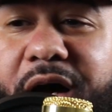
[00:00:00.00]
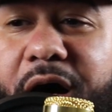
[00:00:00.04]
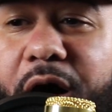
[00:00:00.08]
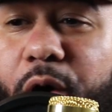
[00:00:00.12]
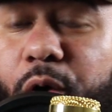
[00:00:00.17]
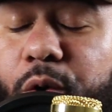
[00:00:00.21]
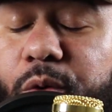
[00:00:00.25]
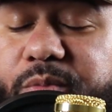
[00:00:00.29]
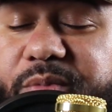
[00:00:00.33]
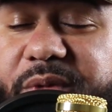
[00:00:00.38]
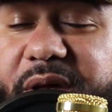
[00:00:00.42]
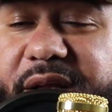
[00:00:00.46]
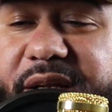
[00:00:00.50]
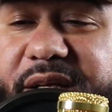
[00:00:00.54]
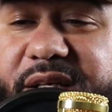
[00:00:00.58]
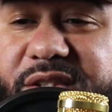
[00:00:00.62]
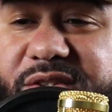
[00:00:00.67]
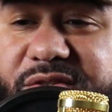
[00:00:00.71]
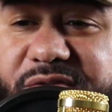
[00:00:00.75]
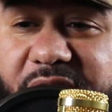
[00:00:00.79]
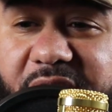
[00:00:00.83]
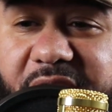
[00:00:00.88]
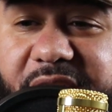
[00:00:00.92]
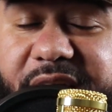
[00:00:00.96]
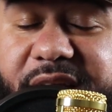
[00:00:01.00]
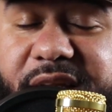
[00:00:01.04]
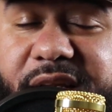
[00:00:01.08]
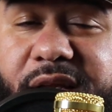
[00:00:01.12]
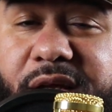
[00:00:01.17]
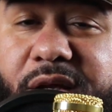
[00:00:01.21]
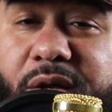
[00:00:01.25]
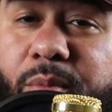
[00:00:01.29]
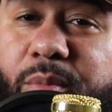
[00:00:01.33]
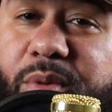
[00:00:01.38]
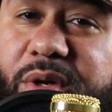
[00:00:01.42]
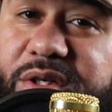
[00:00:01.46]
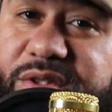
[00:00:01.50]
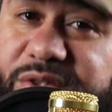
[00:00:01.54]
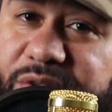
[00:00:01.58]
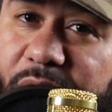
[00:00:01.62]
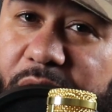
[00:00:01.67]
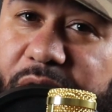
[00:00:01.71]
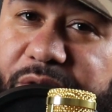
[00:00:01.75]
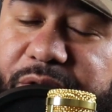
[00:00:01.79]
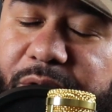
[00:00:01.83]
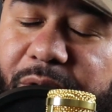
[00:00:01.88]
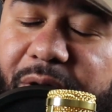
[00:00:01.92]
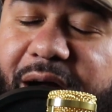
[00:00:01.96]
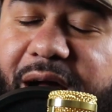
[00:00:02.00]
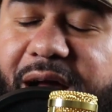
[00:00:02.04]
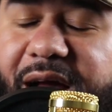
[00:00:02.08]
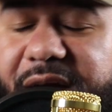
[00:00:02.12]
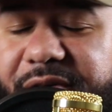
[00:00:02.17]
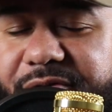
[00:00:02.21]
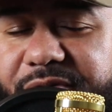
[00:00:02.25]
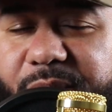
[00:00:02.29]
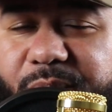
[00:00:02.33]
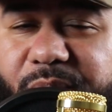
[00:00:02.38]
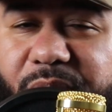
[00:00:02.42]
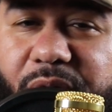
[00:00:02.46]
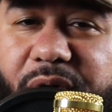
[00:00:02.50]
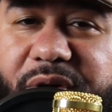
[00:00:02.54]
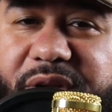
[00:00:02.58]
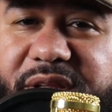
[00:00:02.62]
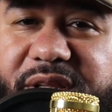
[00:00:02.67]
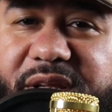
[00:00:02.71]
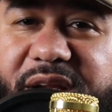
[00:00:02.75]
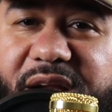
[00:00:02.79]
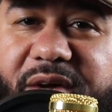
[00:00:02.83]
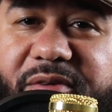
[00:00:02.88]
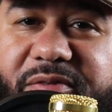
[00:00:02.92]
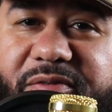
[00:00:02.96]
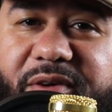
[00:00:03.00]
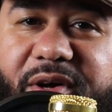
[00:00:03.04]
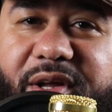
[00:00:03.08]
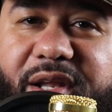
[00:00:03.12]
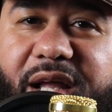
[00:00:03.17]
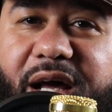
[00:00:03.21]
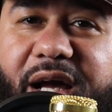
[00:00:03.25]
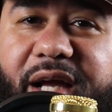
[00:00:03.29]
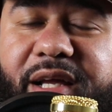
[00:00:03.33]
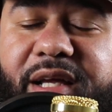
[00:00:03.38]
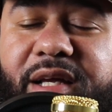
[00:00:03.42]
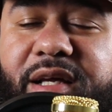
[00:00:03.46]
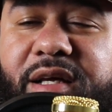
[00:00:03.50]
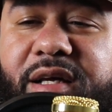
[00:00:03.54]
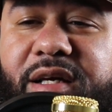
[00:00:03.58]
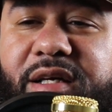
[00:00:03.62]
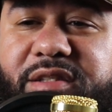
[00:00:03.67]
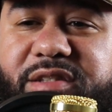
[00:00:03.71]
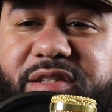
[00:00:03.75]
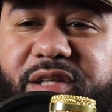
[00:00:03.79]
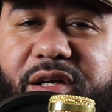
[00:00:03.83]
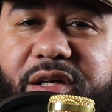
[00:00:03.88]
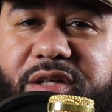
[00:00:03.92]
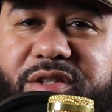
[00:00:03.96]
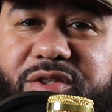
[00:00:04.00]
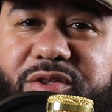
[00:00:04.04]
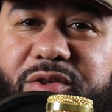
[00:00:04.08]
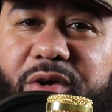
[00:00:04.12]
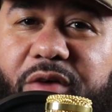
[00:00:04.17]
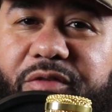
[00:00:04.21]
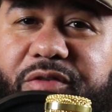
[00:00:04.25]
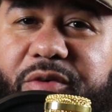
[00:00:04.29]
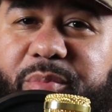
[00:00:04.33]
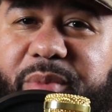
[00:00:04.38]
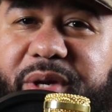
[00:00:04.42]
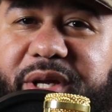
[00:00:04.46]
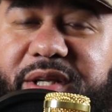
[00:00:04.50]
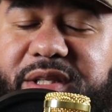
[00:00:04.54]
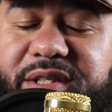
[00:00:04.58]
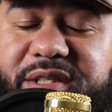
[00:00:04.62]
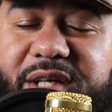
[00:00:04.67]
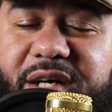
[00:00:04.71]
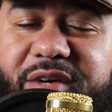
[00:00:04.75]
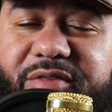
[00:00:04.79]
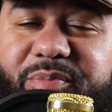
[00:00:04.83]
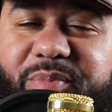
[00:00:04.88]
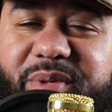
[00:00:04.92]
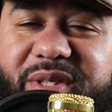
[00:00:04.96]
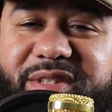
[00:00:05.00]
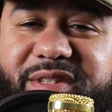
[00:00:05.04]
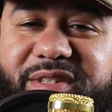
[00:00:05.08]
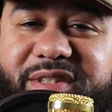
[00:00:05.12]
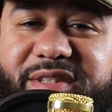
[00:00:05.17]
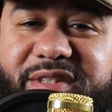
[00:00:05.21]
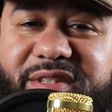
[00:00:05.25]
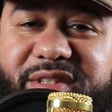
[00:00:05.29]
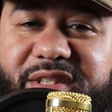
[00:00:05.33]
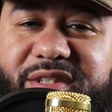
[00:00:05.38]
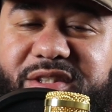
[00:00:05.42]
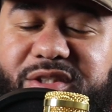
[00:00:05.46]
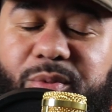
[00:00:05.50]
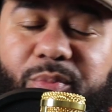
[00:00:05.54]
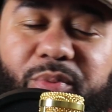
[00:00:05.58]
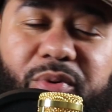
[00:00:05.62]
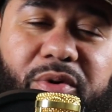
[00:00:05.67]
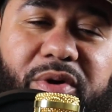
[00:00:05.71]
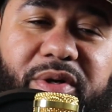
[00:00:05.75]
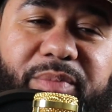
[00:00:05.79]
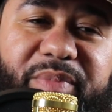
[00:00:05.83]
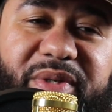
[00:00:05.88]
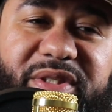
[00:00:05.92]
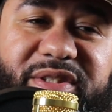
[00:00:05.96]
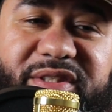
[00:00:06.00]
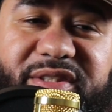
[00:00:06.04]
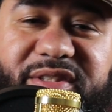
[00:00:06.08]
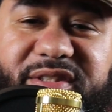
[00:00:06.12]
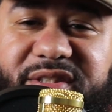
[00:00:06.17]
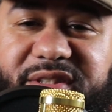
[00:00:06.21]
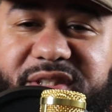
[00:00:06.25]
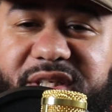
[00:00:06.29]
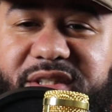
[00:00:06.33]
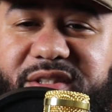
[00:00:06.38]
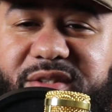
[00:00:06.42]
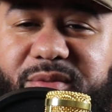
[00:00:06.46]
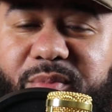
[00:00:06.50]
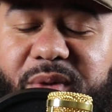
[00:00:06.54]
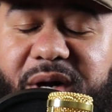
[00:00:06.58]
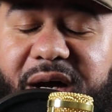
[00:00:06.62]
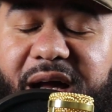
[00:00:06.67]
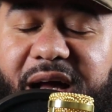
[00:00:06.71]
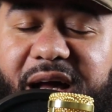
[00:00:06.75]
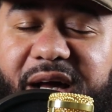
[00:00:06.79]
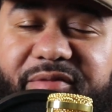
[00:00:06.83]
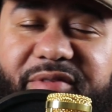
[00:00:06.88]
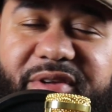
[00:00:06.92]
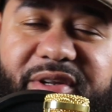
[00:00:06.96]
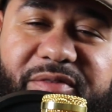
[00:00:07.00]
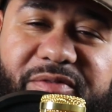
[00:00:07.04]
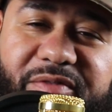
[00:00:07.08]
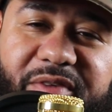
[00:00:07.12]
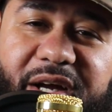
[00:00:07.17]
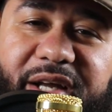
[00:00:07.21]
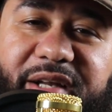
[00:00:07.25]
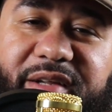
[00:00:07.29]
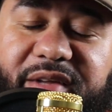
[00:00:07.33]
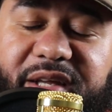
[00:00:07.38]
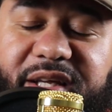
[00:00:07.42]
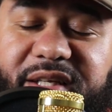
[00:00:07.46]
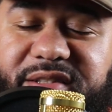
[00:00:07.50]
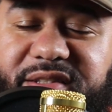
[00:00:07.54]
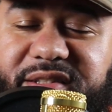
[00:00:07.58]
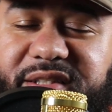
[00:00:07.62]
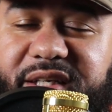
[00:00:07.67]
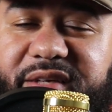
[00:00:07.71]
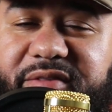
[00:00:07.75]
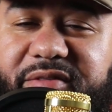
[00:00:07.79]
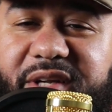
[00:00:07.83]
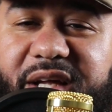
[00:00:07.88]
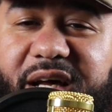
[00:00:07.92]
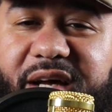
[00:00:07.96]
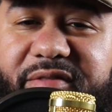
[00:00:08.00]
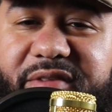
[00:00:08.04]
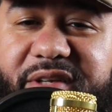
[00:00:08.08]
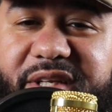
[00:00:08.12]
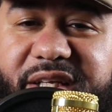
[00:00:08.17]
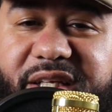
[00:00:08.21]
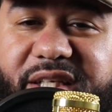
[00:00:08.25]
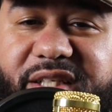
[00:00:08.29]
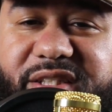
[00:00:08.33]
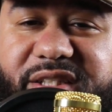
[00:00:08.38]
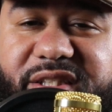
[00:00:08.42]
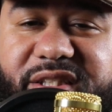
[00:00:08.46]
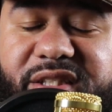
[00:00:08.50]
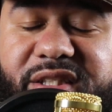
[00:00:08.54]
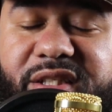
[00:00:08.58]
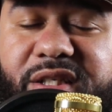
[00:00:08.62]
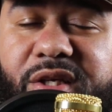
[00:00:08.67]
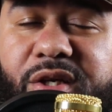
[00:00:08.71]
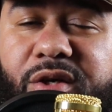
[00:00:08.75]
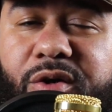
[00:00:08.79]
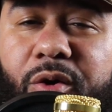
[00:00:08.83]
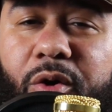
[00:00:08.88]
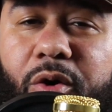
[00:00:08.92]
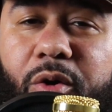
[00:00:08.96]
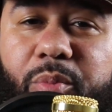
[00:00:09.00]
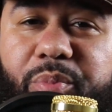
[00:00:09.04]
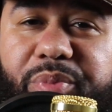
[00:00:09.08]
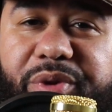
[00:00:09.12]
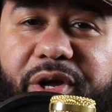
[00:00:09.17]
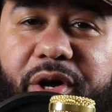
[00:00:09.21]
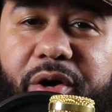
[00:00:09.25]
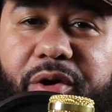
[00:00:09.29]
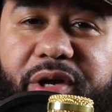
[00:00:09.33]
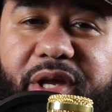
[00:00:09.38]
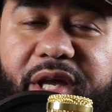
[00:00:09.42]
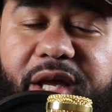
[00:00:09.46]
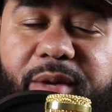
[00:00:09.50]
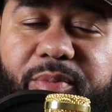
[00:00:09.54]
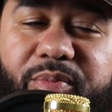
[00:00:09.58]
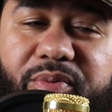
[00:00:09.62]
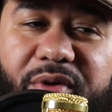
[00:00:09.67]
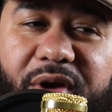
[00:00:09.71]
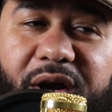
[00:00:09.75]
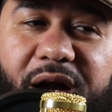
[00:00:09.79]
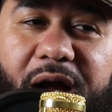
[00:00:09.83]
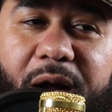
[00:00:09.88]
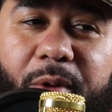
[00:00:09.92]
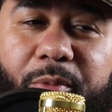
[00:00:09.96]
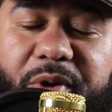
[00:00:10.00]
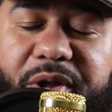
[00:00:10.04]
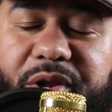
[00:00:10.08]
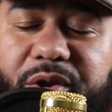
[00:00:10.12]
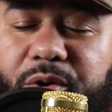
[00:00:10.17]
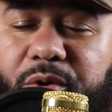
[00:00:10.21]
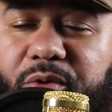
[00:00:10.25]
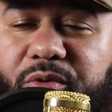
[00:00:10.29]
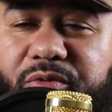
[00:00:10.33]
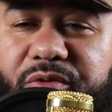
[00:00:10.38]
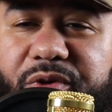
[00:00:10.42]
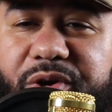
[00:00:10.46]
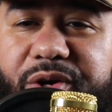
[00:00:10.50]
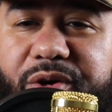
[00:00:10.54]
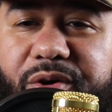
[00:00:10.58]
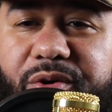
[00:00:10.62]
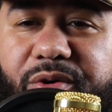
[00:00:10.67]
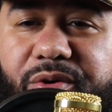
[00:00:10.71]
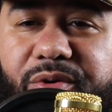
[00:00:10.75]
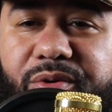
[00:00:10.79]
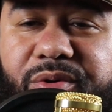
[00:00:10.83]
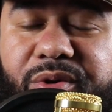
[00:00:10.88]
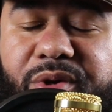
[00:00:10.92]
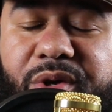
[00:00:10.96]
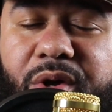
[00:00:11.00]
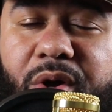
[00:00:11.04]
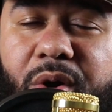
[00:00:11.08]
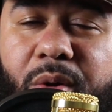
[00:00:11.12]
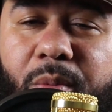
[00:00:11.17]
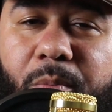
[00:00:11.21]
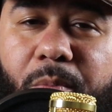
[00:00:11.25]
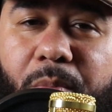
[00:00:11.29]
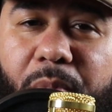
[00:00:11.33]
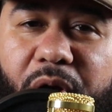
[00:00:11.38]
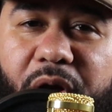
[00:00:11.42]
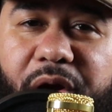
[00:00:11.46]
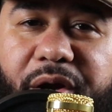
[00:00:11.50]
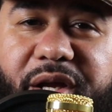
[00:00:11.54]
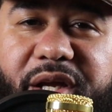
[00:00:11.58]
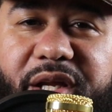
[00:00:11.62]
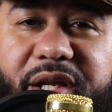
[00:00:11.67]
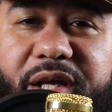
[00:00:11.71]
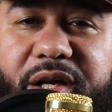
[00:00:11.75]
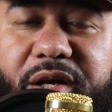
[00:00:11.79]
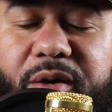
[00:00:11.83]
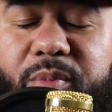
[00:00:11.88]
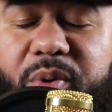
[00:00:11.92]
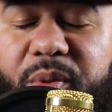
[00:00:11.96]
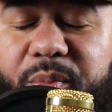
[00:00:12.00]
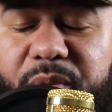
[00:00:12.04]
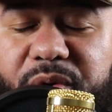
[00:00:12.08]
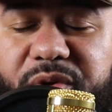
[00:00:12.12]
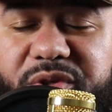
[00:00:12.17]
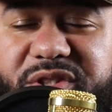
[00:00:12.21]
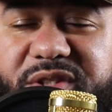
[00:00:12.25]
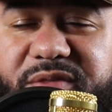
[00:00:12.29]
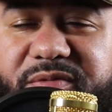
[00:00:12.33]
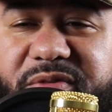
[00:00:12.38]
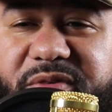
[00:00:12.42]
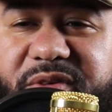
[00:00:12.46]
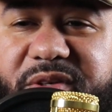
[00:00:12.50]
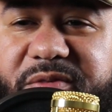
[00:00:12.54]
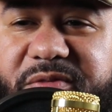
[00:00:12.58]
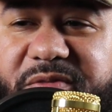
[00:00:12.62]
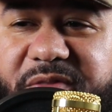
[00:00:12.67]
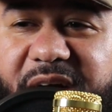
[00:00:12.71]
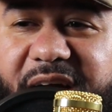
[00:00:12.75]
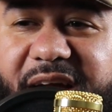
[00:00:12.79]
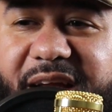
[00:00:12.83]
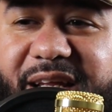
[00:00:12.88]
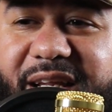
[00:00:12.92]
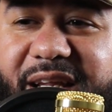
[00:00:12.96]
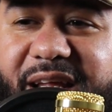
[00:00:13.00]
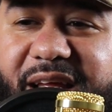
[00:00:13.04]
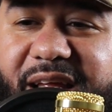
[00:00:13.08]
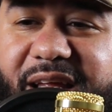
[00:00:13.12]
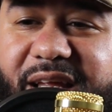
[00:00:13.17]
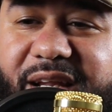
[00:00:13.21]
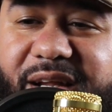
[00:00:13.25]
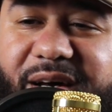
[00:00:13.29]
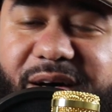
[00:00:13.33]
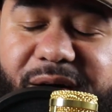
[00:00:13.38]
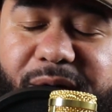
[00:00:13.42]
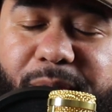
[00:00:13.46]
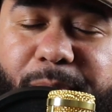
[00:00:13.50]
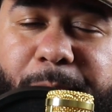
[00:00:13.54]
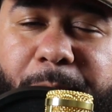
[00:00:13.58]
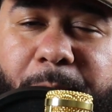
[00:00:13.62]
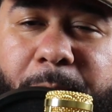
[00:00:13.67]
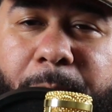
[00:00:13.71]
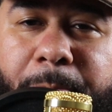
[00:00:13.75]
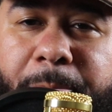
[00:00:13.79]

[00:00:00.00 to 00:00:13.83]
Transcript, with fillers: I hope that is right because although I have reported that I felt like Terence Crawford made a tough business decision, a poor business decision by having the fight against David Avanesyan on BLK Prime with no real marketing or promotion for the fight, and um,